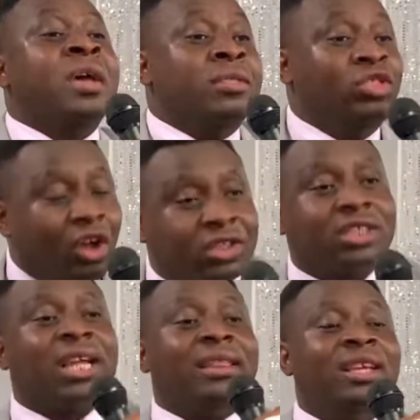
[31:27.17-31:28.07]

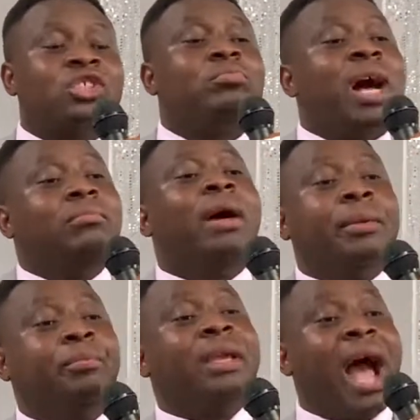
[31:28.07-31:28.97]
noticed that this man
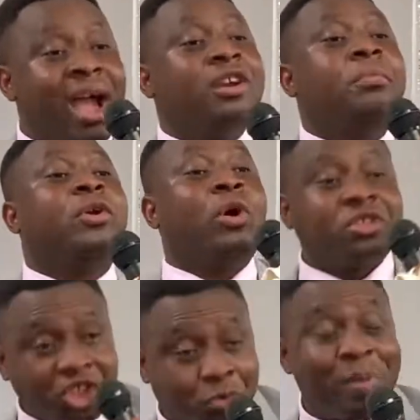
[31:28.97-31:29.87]
might be hungry
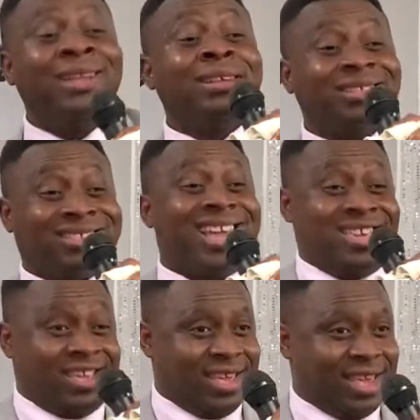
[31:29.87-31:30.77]
because he spent his
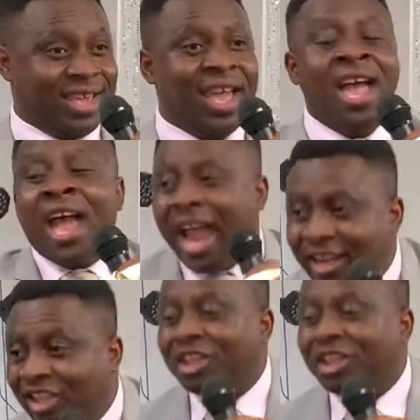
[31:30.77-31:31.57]
day here. And